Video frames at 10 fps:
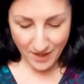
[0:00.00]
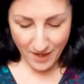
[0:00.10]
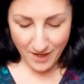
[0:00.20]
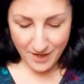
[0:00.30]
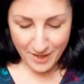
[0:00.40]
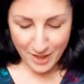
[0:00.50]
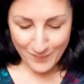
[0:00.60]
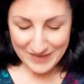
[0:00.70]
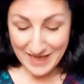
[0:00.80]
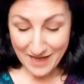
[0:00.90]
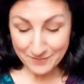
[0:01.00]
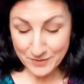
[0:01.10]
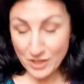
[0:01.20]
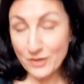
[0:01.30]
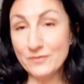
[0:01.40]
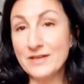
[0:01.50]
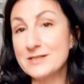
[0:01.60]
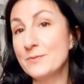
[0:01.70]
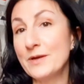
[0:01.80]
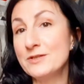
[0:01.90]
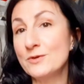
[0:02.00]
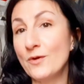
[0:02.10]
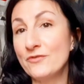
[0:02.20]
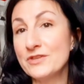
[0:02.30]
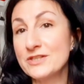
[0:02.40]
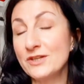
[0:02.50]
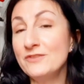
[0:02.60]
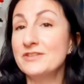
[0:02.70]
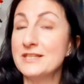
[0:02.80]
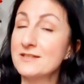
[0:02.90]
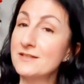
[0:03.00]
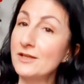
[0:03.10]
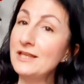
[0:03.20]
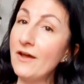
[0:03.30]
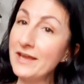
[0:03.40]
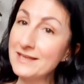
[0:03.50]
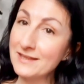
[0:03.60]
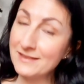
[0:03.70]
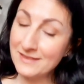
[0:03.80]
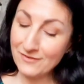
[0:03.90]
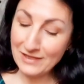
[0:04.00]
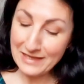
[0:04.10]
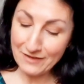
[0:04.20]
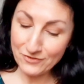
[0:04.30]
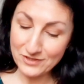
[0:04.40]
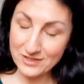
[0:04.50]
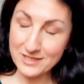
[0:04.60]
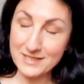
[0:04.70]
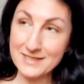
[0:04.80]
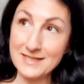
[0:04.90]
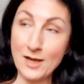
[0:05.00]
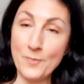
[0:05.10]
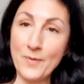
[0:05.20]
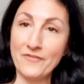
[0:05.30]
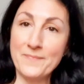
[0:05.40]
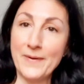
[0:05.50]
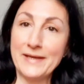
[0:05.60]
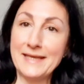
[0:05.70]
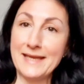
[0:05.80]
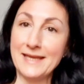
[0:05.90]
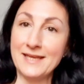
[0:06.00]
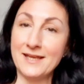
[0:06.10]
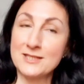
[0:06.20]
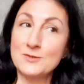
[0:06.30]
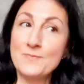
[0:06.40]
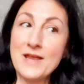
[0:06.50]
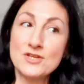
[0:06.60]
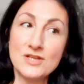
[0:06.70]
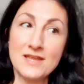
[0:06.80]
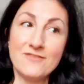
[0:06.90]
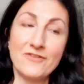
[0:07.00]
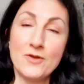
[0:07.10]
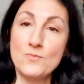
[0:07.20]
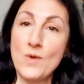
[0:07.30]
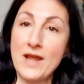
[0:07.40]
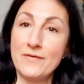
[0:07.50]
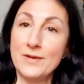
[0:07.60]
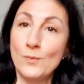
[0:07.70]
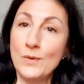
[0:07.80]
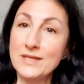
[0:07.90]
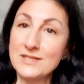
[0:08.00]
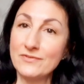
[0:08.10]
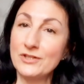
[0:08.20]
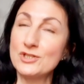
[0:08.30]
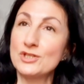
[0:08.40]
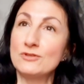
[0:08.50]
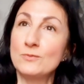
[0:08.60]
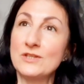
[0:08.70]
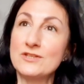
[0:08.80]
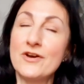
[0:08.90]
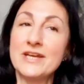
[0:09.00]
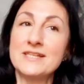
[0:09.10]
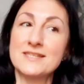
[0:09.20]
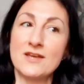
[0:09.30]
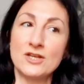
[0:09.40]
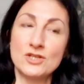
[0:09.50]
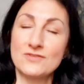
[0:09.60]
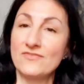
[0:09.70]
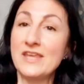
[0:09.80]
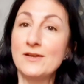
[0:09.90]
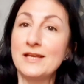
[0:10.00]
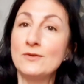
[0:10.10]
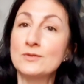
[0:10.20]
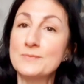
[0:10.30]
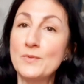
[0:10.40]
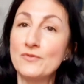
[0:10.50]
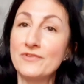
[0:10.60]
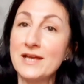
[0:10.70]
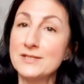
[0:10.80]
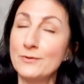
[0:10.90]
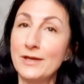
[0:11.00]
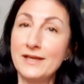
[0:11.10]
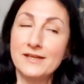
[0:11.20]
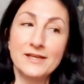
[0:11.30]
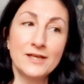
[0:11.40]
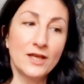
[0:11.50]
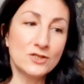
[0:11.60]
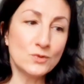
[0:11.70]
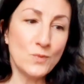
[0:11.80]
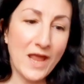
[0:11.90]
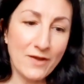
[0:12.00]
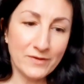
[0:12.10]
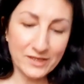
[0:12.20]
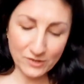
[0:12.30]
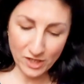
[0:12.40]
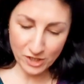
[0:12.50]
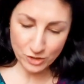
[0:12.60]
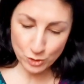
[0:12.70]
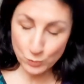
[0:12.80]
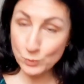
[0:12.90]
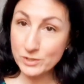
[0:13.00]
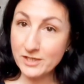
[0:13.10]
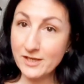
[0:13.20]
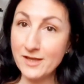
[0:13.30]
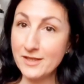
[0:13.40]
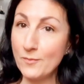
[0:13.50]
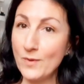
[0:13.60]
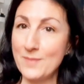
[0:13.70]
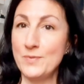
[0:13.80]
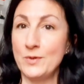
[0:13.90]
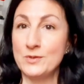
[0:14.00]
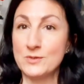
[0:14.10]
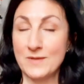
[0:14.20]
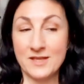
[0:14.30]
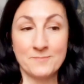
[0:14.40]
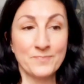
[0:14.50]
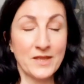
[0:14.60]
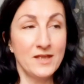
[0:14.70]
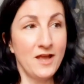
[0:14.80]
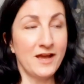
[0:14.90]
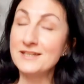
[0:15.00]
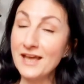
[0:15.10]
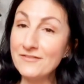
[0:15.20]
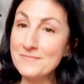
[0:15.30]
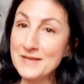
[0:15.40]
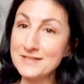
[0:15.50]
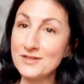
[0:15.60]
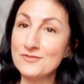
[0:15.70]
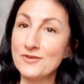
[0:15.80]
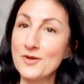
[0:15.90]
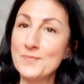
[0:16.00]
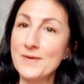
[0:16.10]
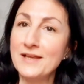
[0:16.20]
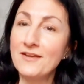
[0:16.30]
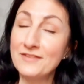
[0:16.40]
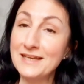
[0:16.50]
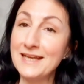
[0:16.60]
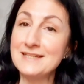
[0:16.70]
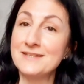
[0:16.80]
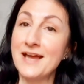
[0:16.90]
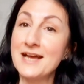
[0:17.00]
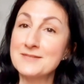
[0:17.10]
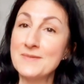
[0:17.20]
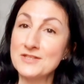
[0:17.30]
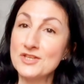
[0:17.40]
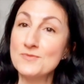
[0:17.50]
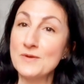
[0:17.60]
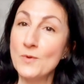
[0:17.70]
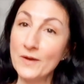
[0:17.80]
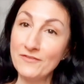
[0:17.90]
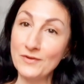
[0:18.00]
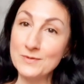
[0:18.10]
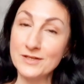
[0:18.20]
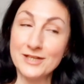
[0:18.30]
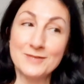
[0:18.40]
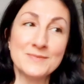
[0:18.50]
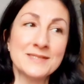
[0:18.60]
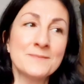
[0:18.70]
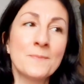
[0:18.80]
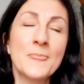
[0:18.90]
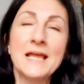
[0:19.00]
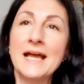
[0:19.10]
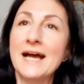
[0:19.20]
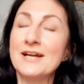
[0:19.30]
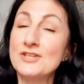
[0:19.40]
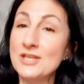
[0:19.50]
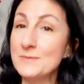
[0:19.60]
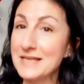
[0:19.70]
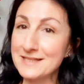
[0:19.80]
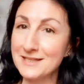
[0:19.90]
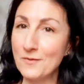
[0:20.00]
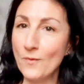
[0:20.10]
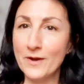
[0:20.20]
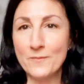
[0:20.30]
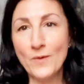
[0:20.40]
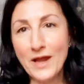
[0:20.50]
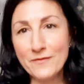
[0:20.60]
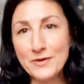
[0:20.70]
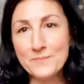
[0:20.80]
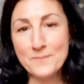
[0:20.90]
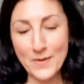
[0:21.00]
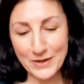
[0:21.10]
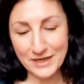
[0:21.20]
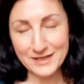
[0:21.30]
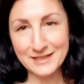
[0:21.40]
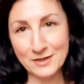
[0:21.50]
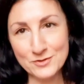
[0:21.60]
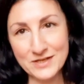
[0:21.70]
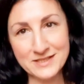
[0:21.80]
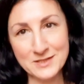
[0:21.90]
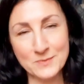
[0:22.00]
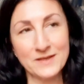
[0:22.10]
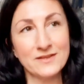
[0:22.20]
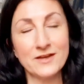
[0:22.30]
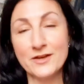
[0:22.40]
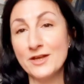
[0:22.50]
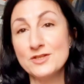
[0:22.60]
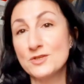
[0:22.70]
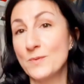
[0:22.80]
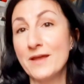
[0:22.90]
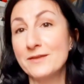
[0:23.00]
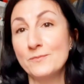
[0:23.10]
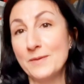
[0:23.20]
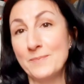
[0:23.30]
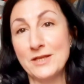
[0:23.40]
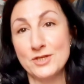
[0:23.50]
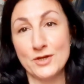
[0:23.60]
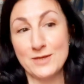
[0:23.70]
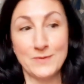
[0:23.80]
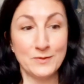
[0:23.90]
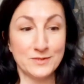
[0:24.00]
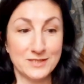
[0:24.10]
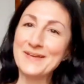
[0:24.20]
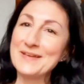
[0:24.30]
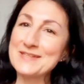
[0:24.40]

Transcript: Um, but yeah, so that's what I took off for the skirt for this because I like the length to just sit above my knee, especially if I'm wearing a winter version with tights. I just feel it looks more flattering to wear it uh, shorter and then wear boots with it. I did have a message from a lovely lady that has messaged me quite a few times and she was asking what I'm wearing my little dresses with and I just wear them with big chunky boots.